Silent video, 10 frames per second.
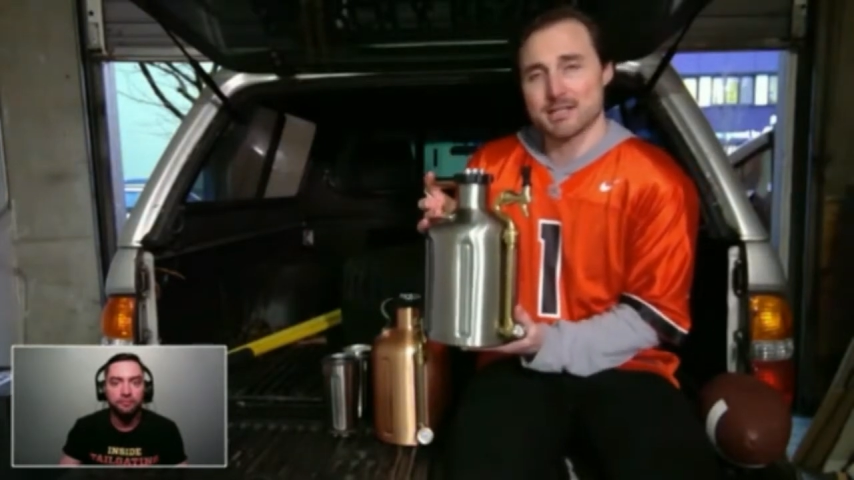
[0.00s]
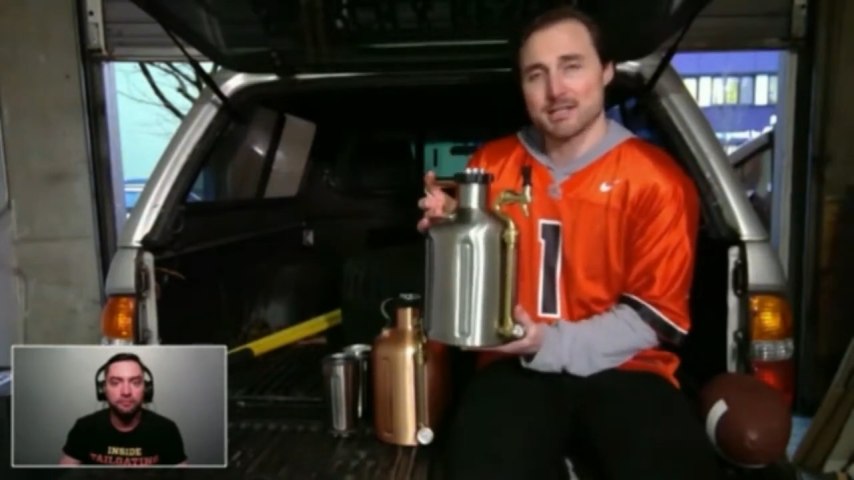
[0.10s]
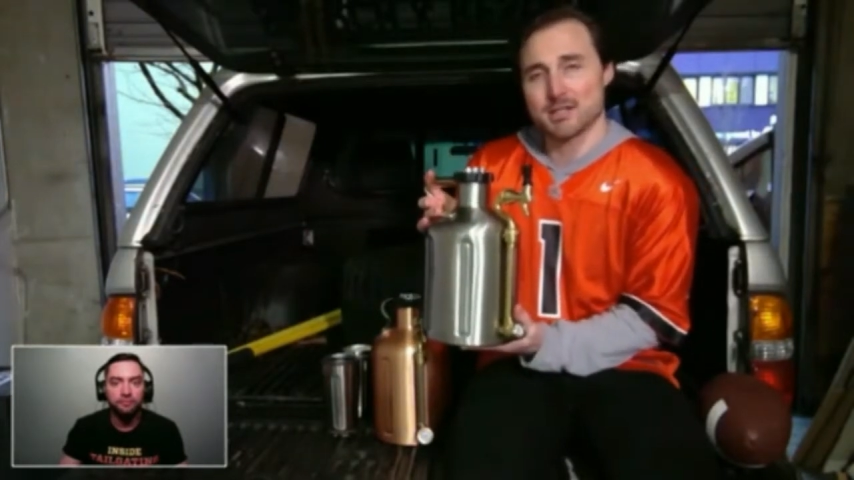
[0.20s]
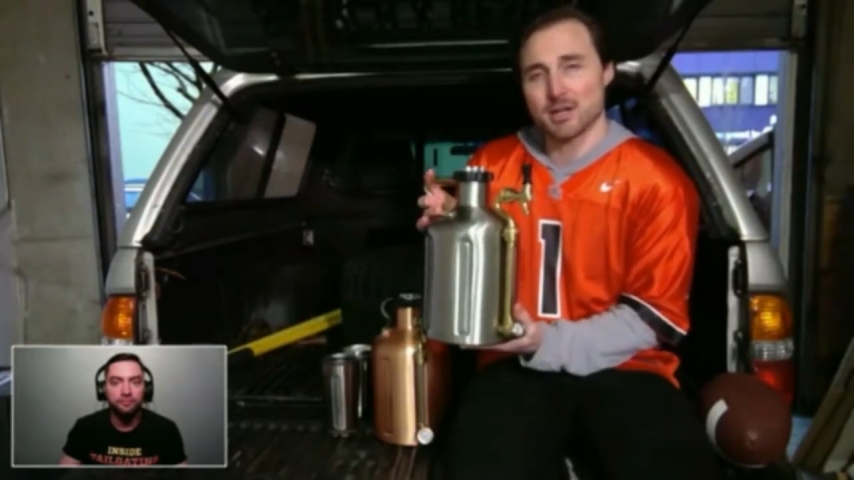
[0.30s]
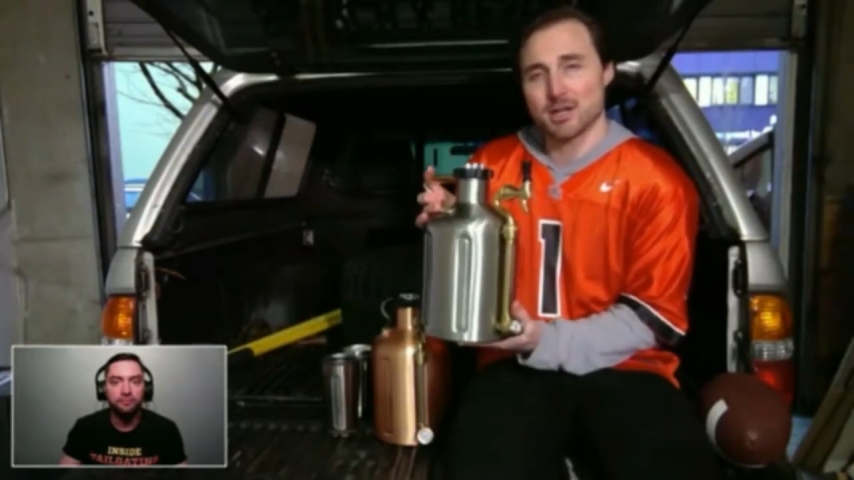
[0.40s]

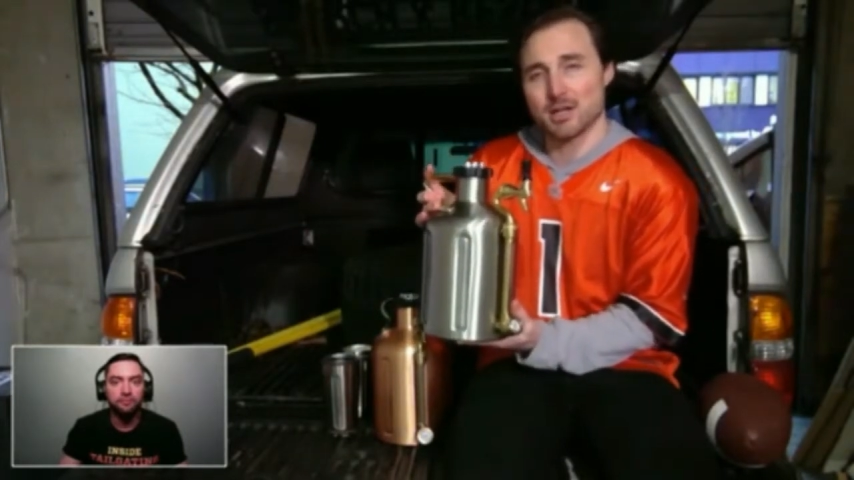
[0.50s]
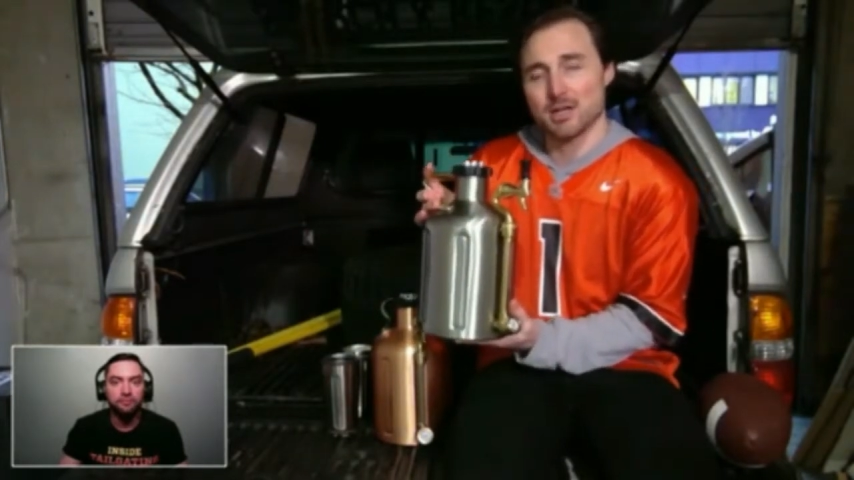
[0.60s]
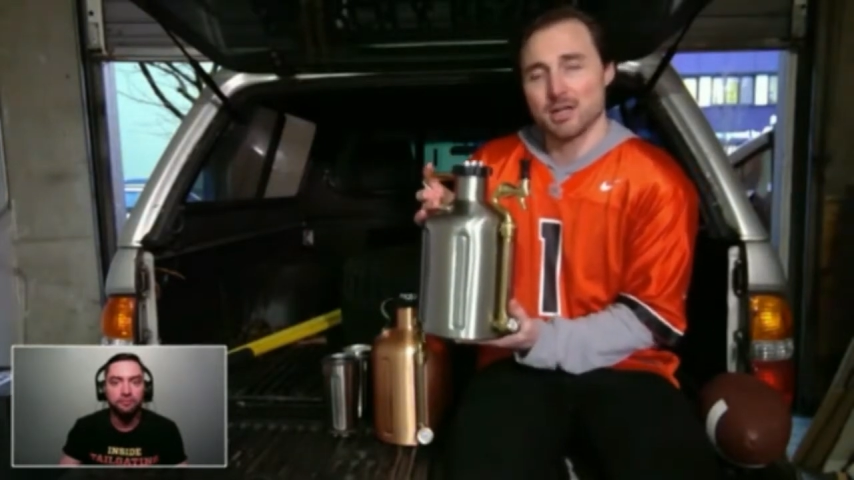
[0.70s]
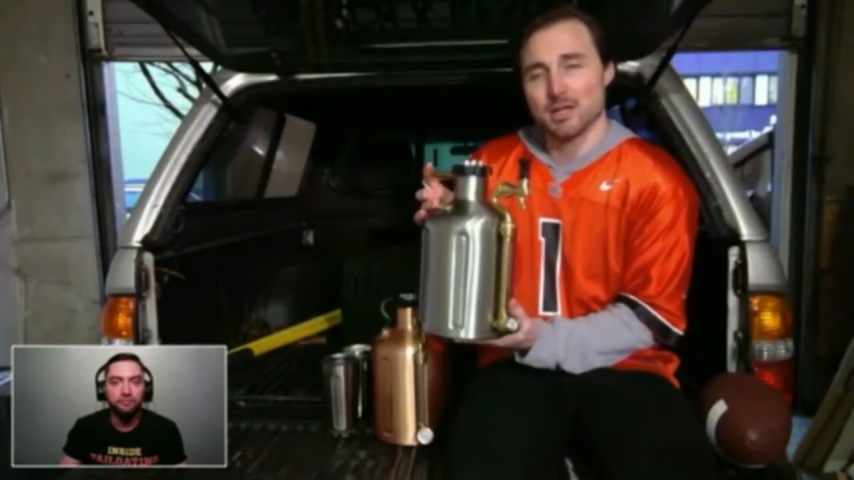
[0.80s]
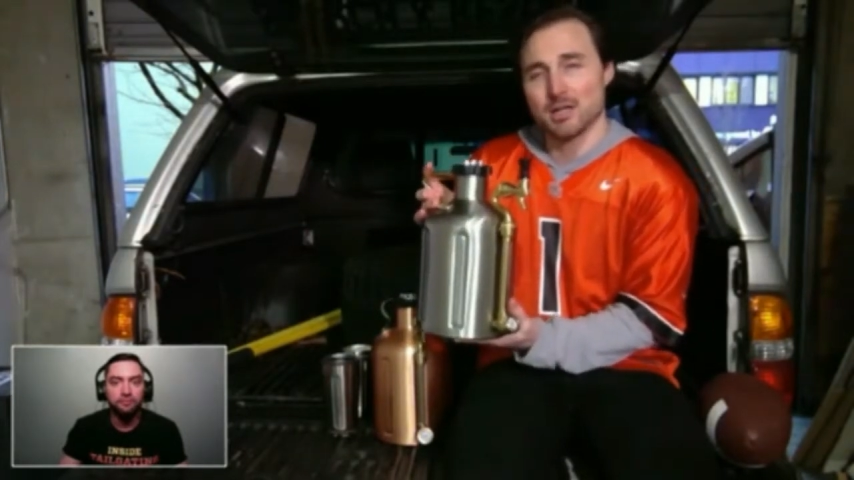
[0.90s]
This is
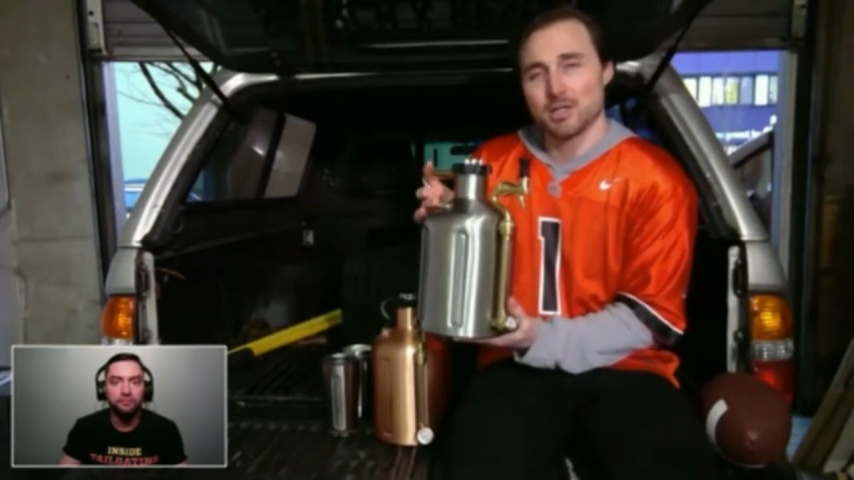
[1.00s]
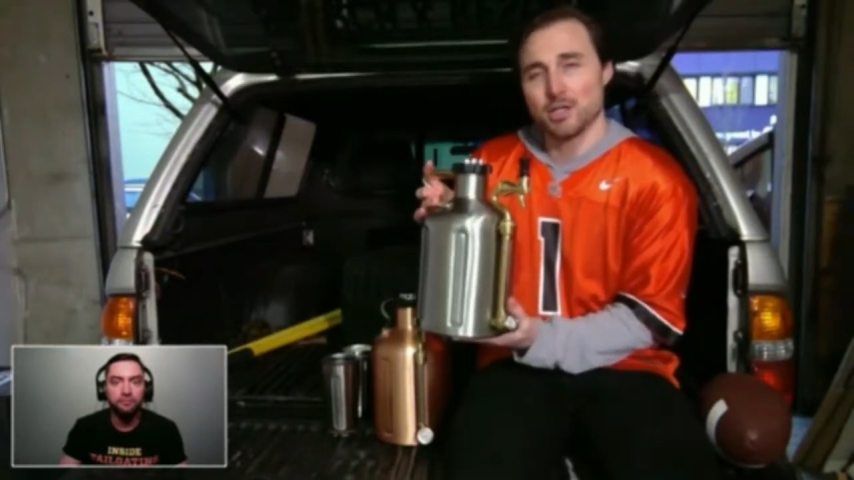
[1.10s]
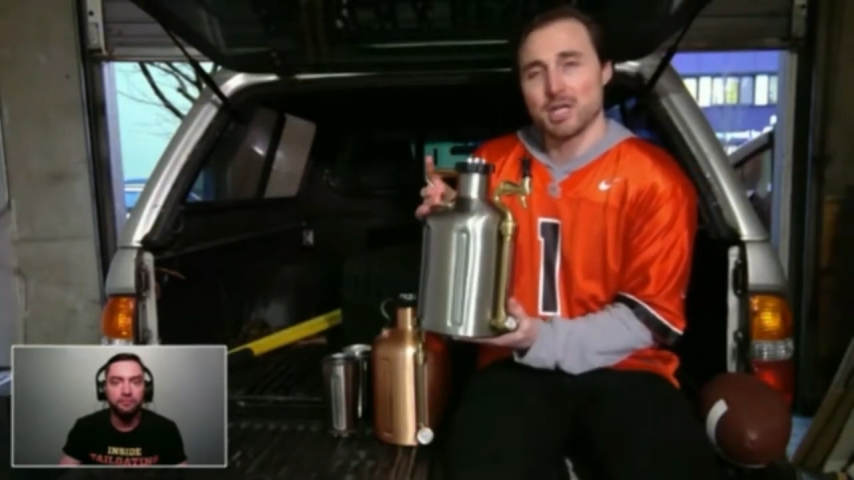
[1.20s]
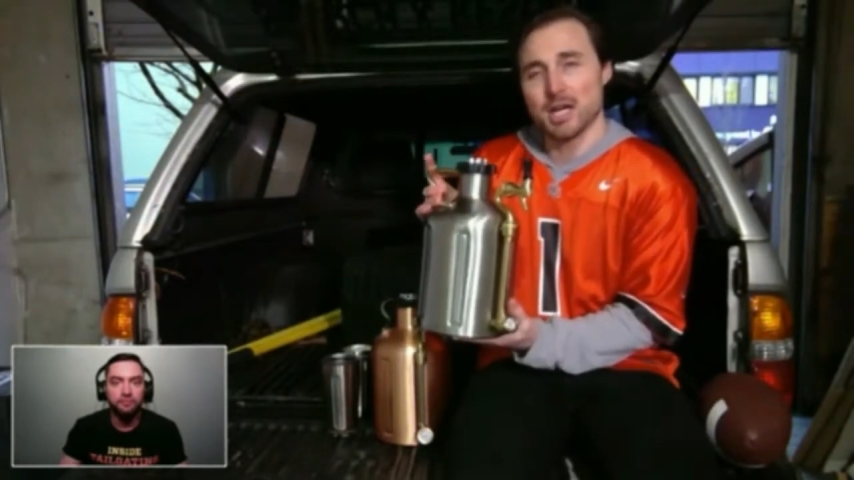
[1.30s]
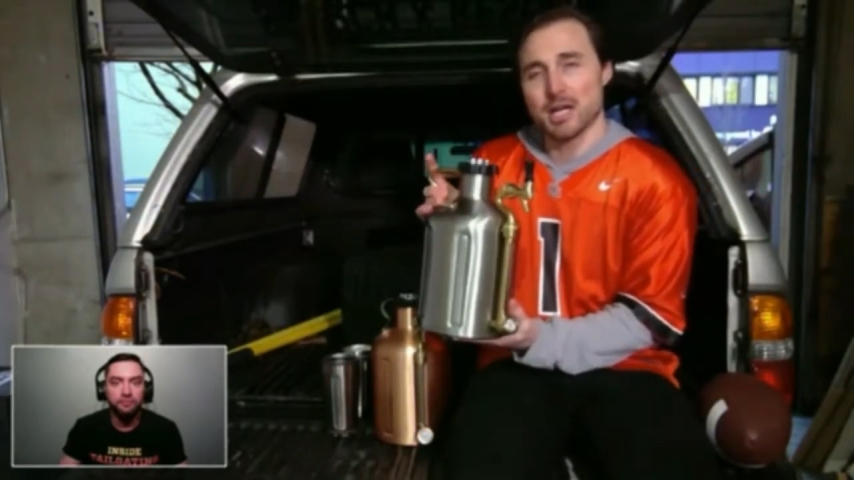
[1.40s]
our
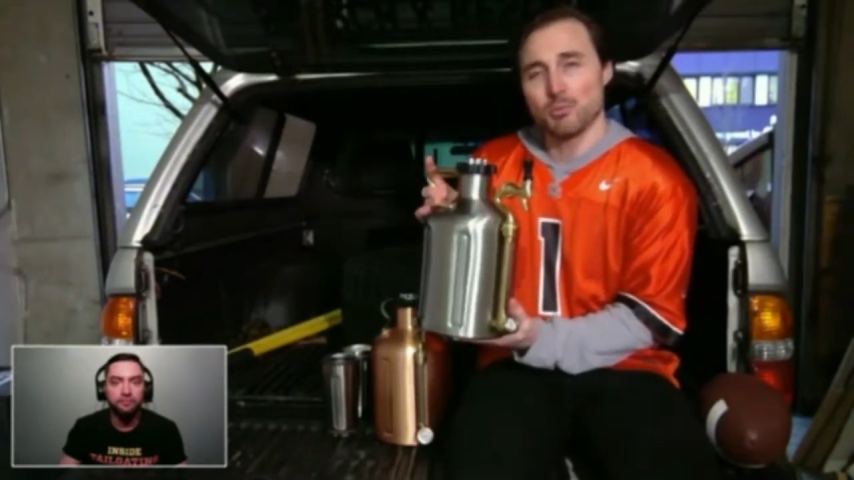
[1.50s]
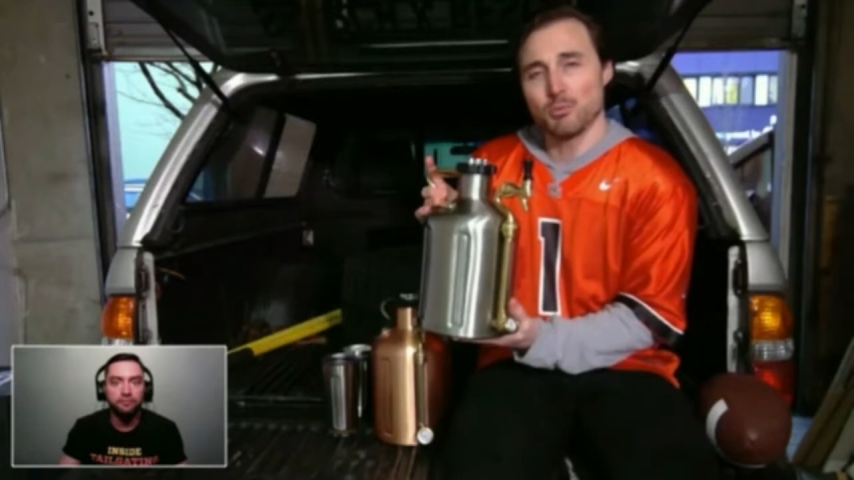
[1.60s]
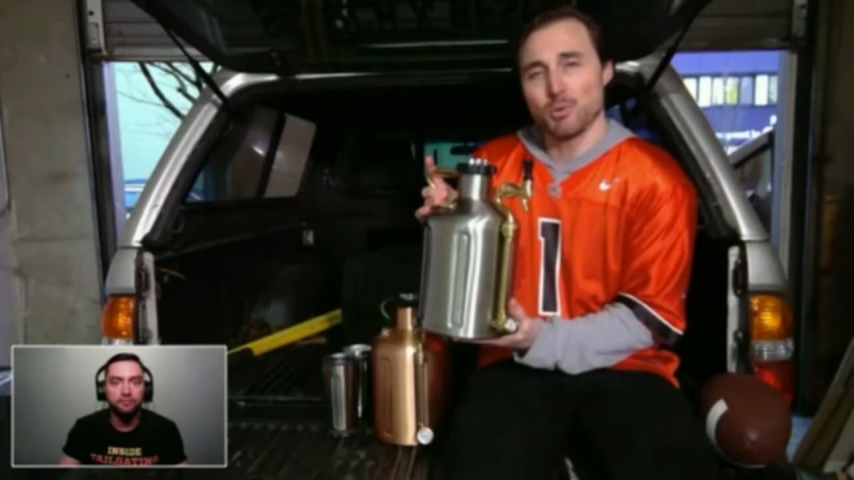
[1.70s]
UKeg